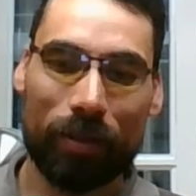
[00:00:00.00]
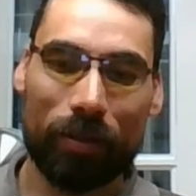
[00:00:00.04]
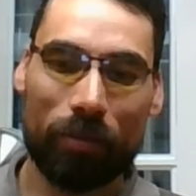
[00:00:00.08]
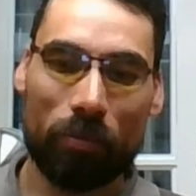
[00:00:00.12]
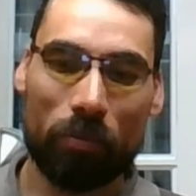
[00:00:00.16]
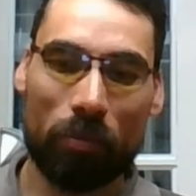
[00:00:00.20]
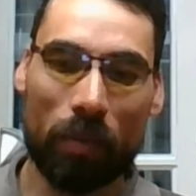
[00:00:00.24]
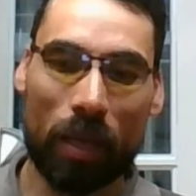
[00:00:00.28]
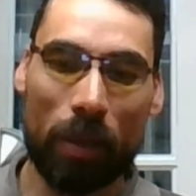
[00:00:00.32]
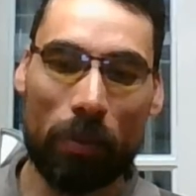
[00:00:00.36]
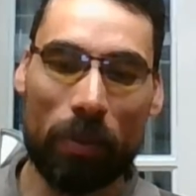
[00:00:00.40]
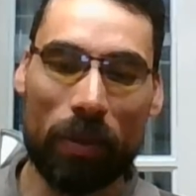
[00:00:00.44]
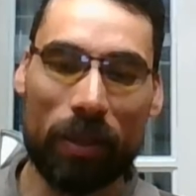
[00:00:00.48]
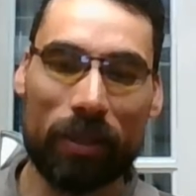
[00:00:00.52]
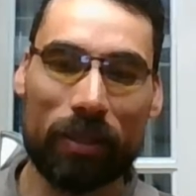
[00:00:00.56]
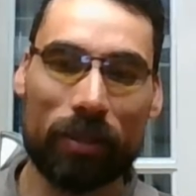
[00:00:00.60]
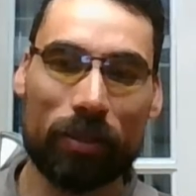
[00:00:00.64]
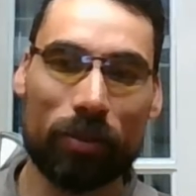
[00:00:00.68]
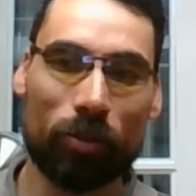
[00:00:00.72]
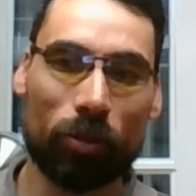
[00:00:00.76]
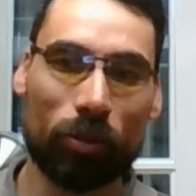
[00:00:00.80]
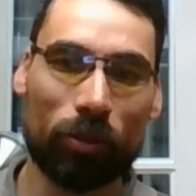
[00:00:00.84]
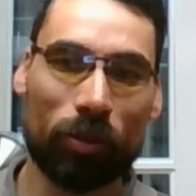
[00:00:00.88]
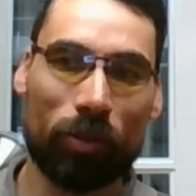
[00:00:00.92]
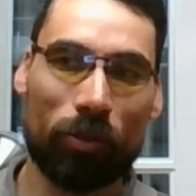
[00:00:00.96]
maybe it's
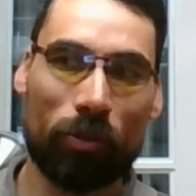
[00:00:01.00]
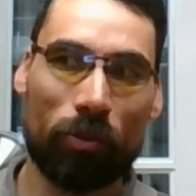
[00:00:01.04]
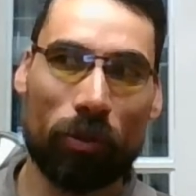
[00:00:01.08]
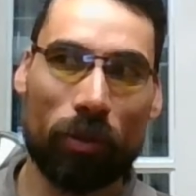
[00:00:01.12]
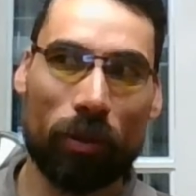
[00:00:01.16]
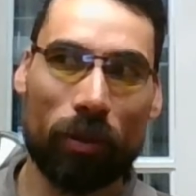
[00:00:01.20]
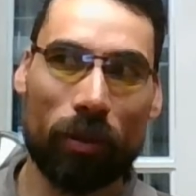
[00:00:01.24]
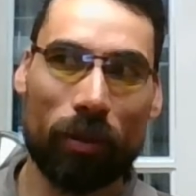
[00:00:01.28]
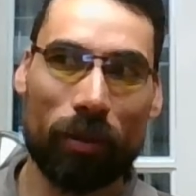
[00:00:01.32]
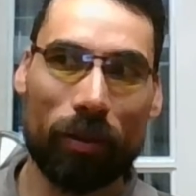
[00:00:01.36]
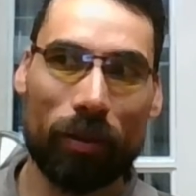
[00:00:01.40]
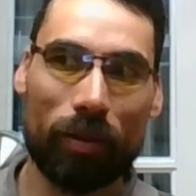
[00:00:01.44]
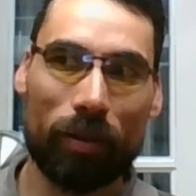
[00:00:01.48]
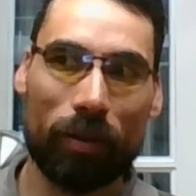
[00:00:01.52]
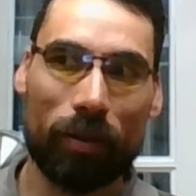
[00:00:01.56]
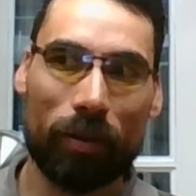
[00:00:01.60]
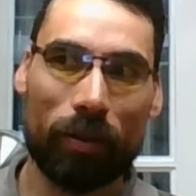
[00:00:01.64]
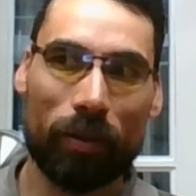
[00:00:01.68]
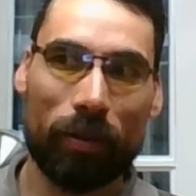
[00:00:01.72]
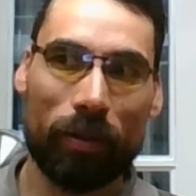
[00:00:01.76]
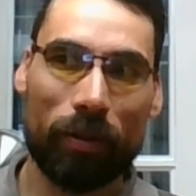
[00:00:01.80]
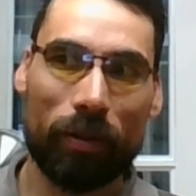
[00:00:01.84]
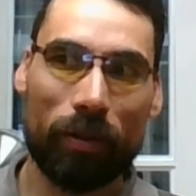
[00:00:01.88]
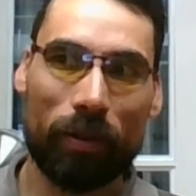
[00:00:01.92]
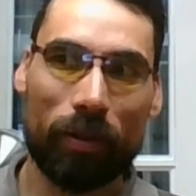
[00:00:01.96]
not
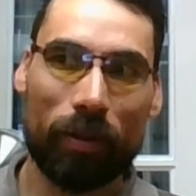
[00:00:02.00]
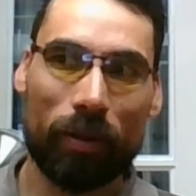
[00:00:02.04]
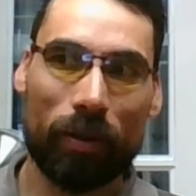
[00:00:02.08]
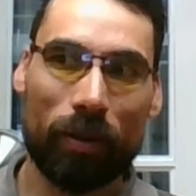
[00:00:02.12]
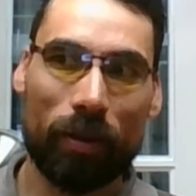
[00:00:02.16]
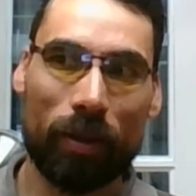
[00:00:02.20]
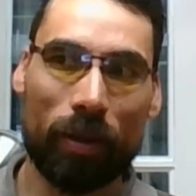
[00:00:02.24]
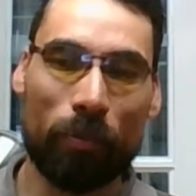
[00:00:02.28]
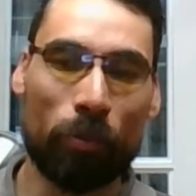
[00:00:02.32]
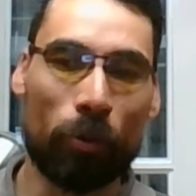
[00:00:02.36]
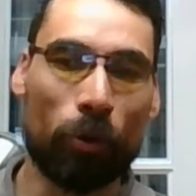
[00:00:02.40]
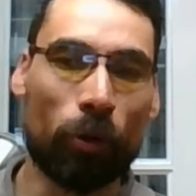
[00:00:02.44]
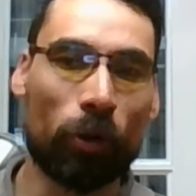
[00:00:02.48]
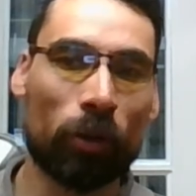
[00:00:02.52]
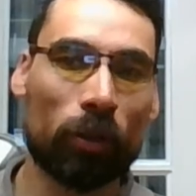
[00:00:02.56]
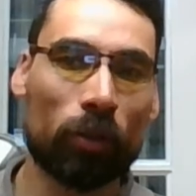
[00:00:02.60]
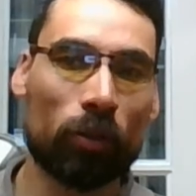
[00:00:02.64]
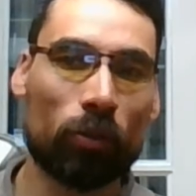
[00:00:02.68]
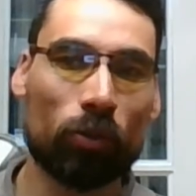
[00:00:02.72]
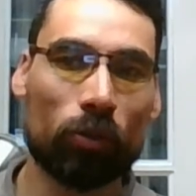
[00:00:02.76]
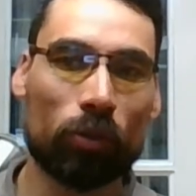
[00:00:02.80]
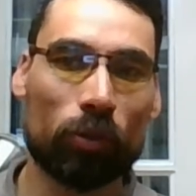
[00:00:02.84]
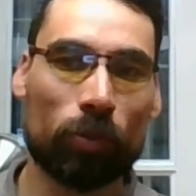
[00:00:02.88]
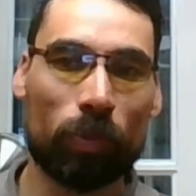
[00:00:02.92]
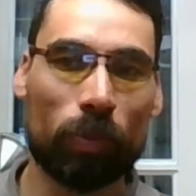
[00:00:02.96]
important
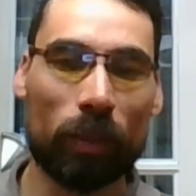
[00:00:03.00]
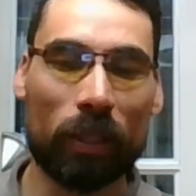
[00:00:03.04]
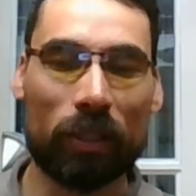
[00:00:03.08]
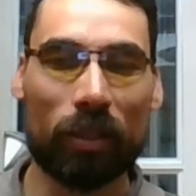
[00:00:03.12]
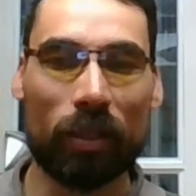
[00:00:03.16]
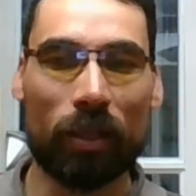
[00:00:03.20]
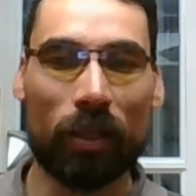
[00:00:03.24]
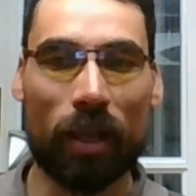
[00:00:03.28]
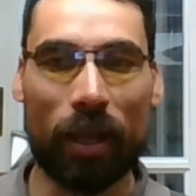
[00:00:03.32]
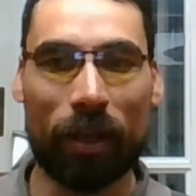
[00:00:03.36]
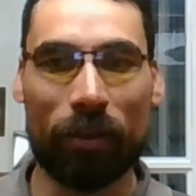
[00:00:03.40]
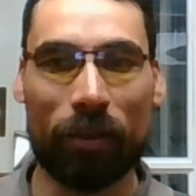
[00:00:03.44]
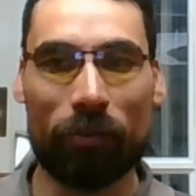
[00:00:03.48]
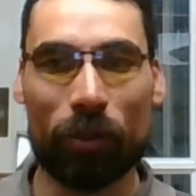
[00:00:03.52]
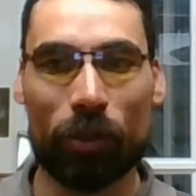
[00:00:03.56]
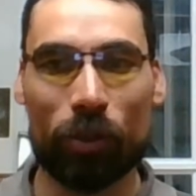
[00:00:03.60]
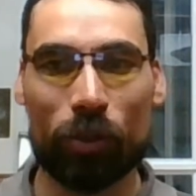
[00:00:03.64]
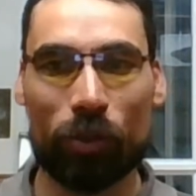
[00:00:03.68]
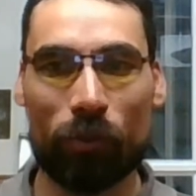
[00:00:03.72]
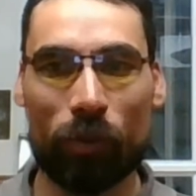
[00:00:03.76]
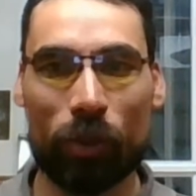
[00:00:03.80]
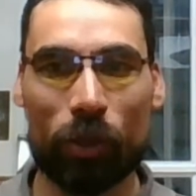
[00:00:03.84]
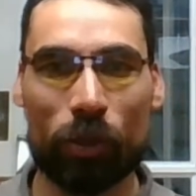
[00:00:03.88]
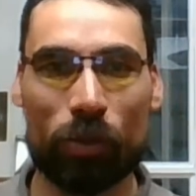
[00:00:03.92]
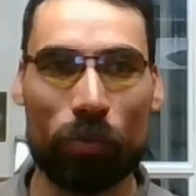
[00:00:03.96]
to speak the language
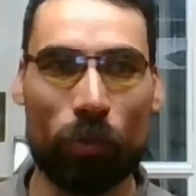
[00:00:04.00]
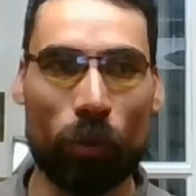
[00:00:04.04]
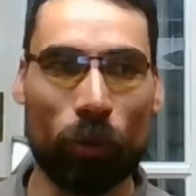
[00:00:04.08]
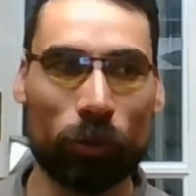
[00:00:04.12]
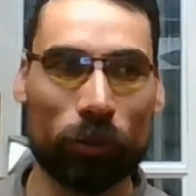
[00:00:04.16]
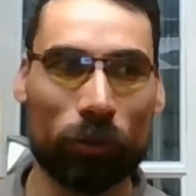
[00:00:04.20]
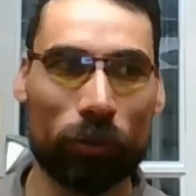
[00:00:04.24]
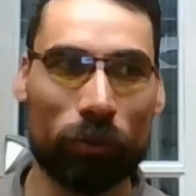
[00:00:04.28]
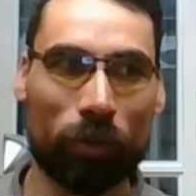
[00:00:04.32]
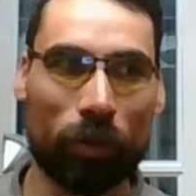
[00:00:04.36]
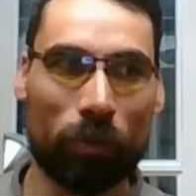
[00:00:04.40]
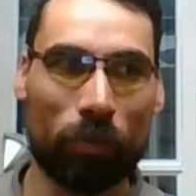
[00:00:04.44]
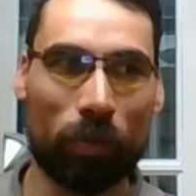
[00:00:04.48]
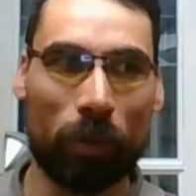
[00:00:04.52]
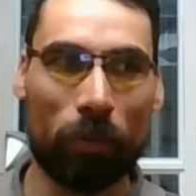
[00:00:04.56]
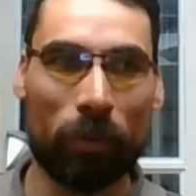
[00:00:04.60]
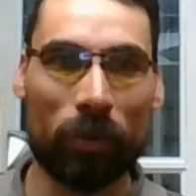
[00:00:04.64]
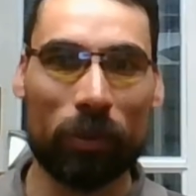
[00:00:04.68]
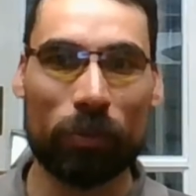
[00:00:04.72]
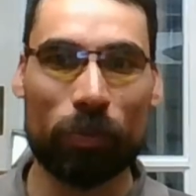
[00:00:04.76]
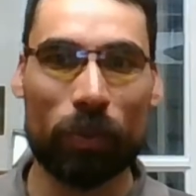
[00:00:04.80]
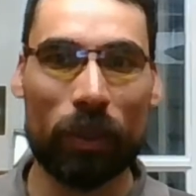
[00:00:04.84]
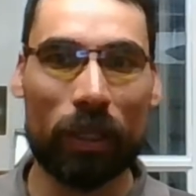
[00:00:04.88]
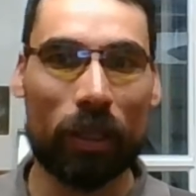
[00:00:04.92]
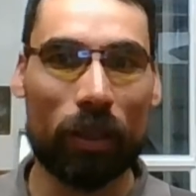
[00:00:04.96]
which most of the people
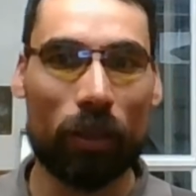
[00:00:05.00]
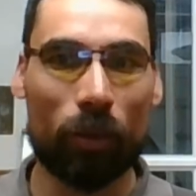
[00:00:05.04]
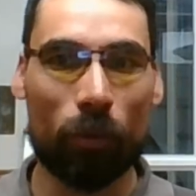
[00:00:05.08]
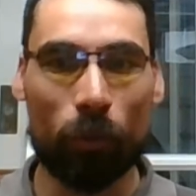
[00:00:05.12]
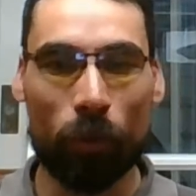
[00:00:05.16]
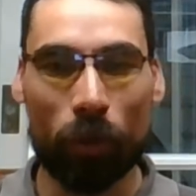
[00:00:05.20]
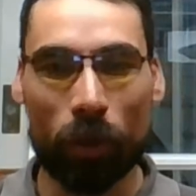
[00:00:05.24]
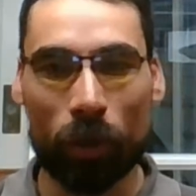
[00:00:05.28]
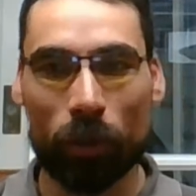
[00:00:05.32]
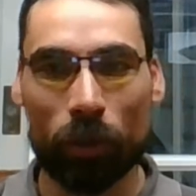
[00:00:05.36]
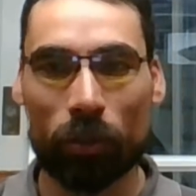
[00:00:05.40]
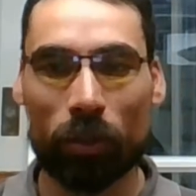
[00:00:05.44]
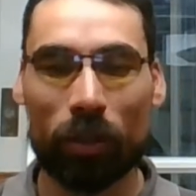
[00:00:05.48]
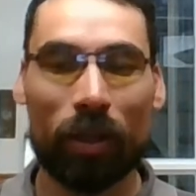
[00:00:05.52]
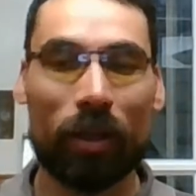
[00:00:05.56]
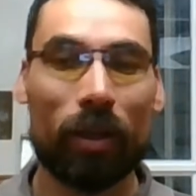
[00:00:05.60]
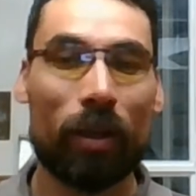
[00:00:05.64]
speak in the world,